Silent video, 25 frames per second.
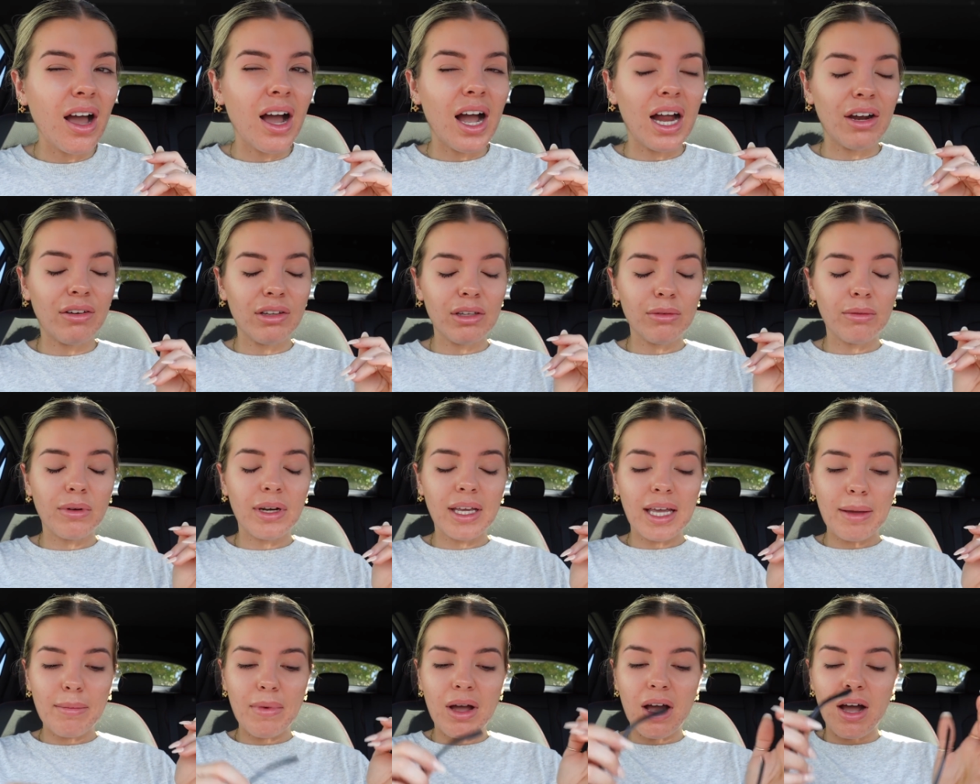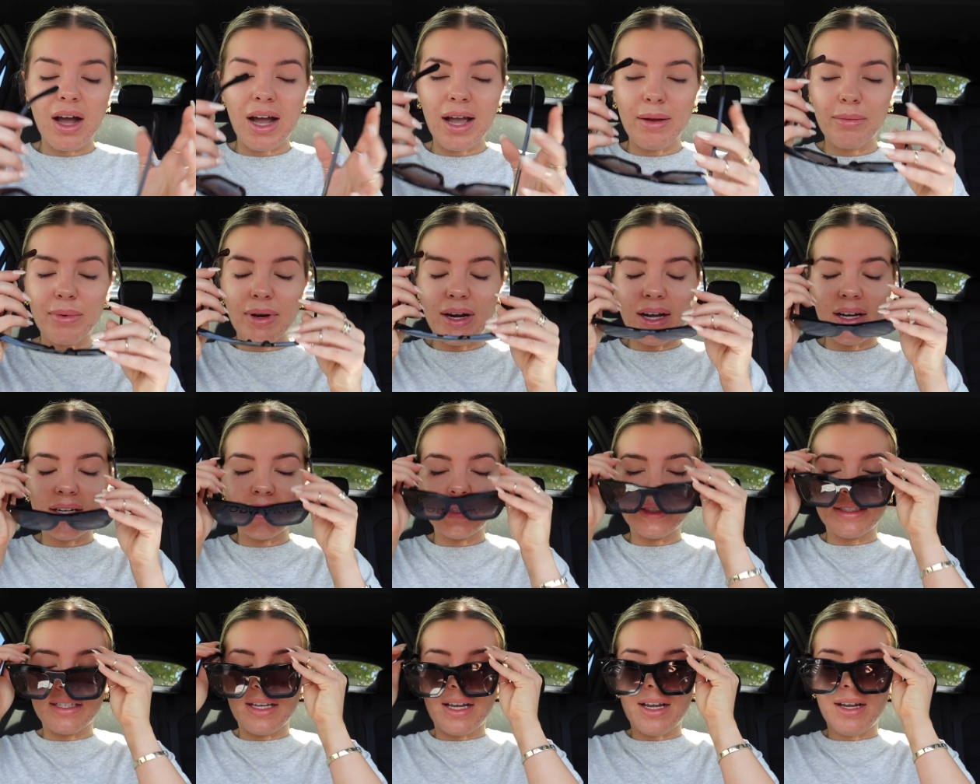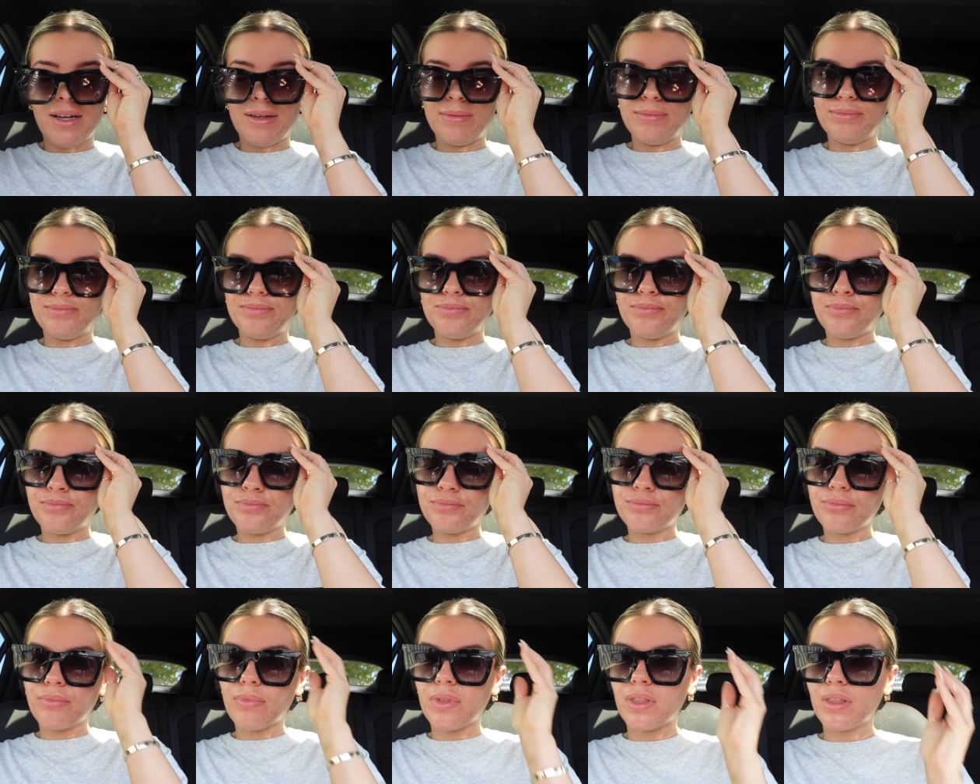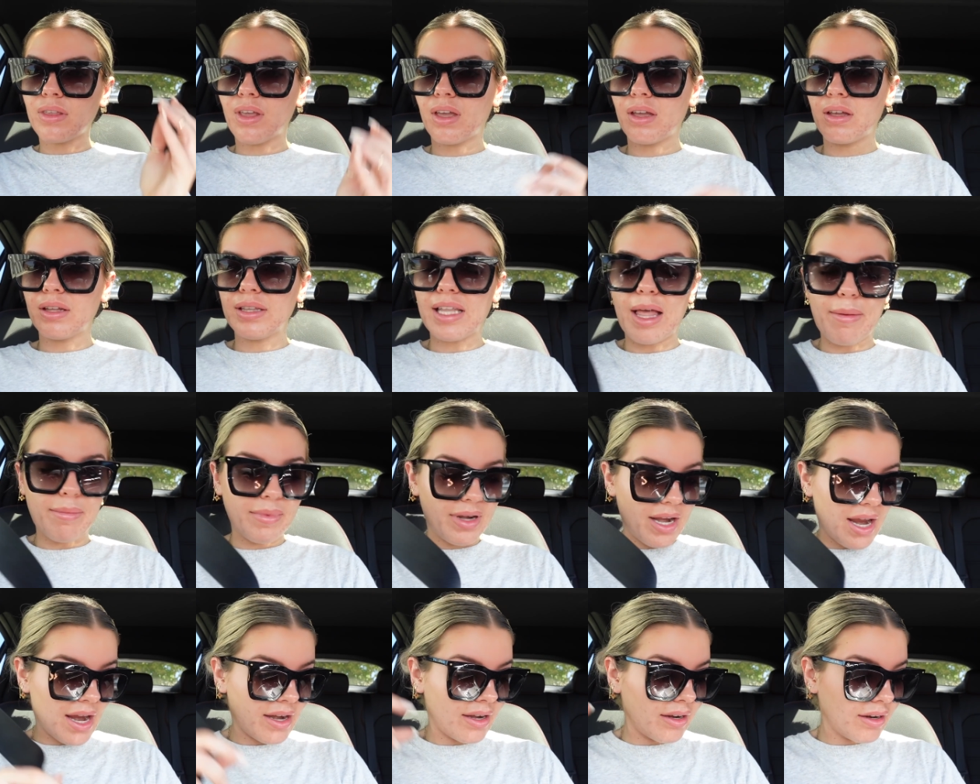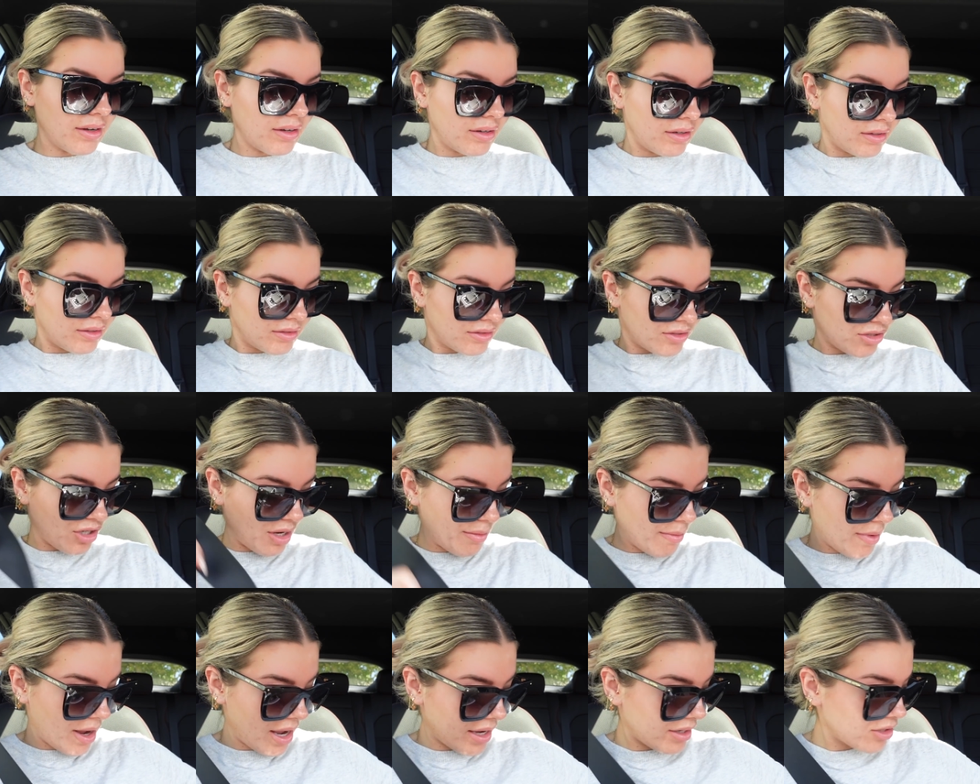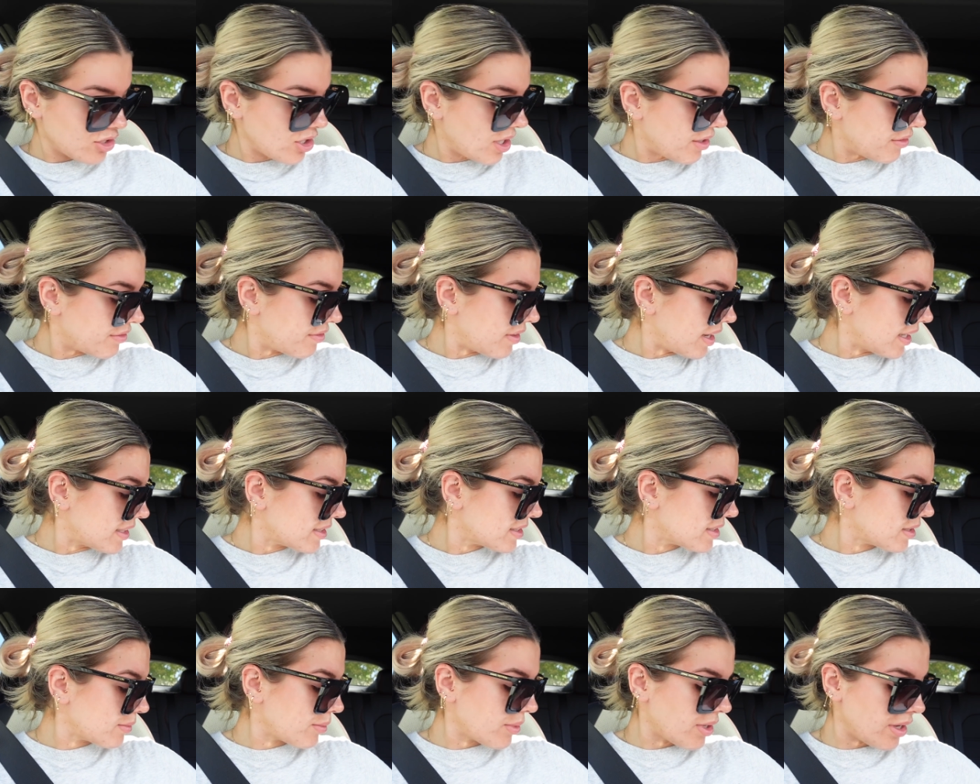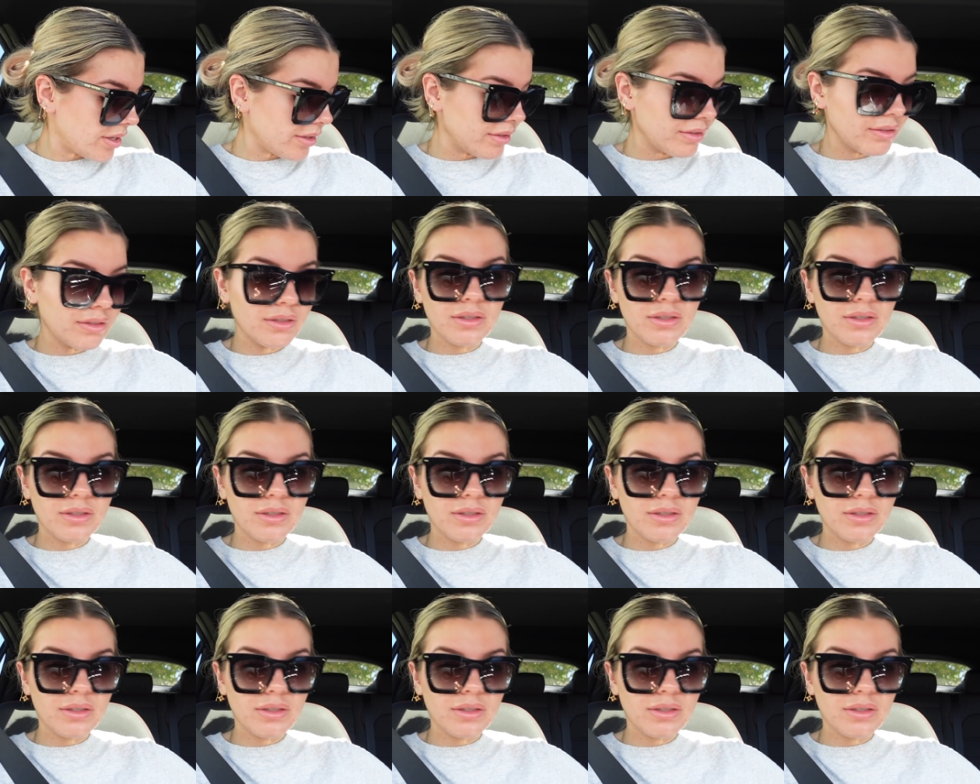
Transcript: I really want to get my eyebrows laminated, so I might try and find somewhere